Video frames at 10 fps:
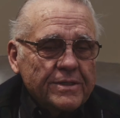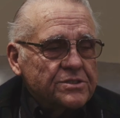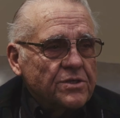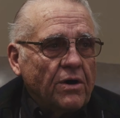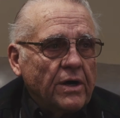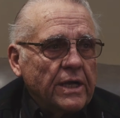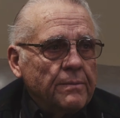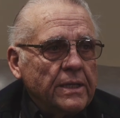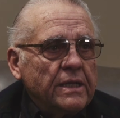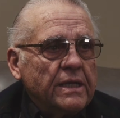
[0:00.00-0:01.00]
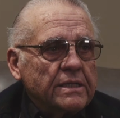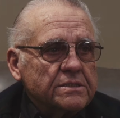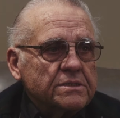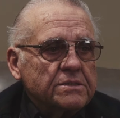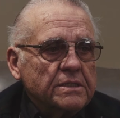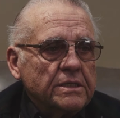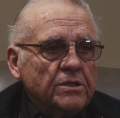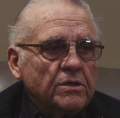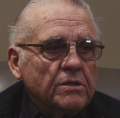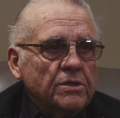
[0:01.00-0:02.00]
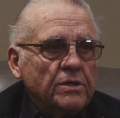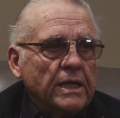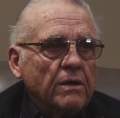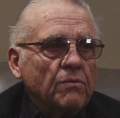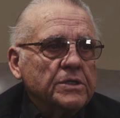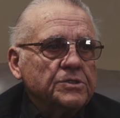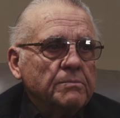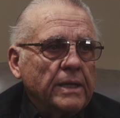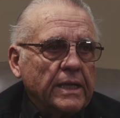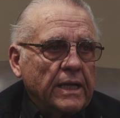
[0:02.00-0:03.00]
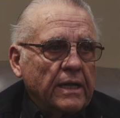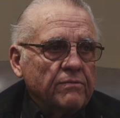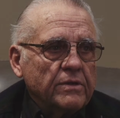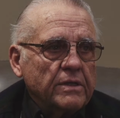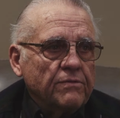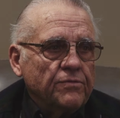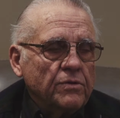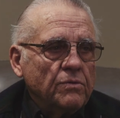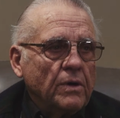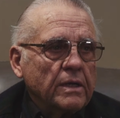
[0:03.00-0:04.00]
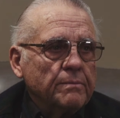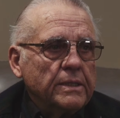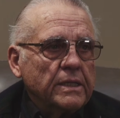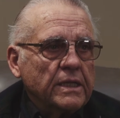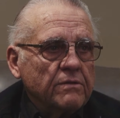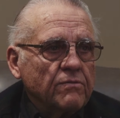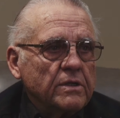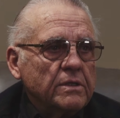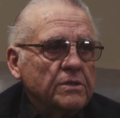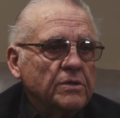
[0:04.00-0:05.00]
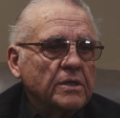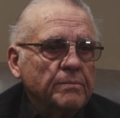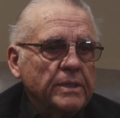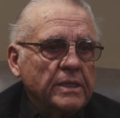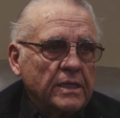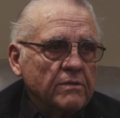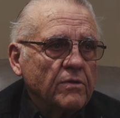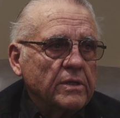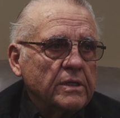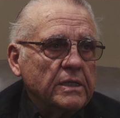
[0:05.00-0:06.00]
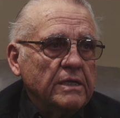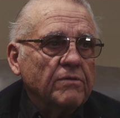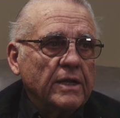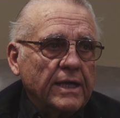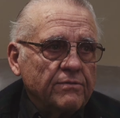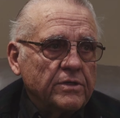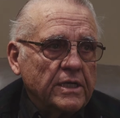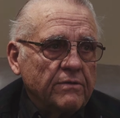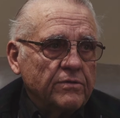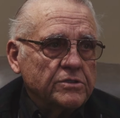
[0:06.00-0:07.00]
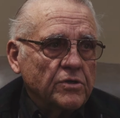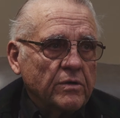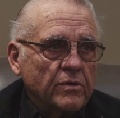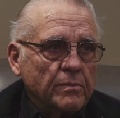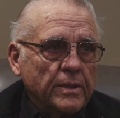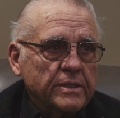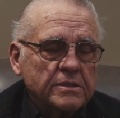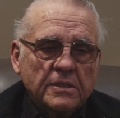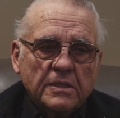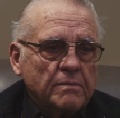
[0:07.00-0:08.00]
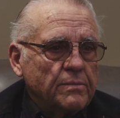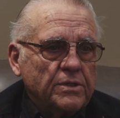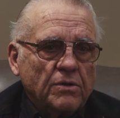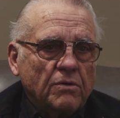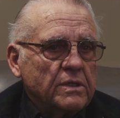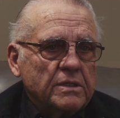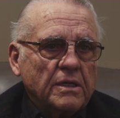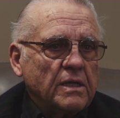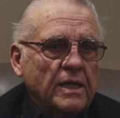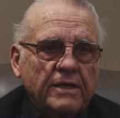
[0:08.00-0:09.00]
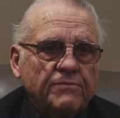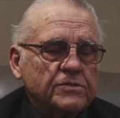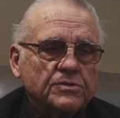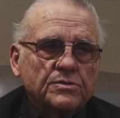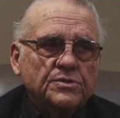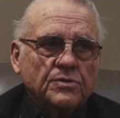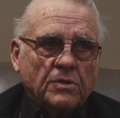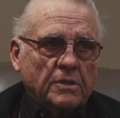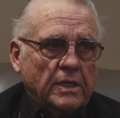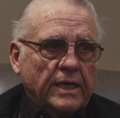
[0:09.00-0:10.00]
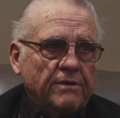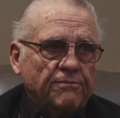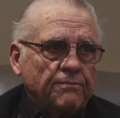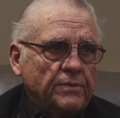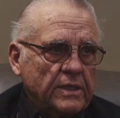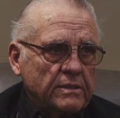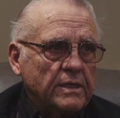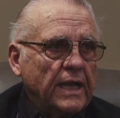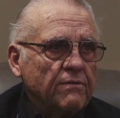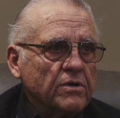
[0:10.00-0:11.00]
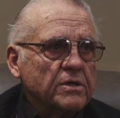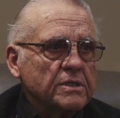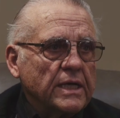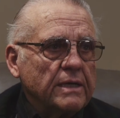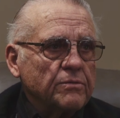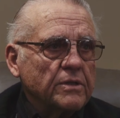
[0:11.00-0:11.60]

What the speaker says: So, I mean, you get what you make out of it. If you want to be an invalid, you can be an invalid even after you have your joint replaced. But life is too short. Have a good time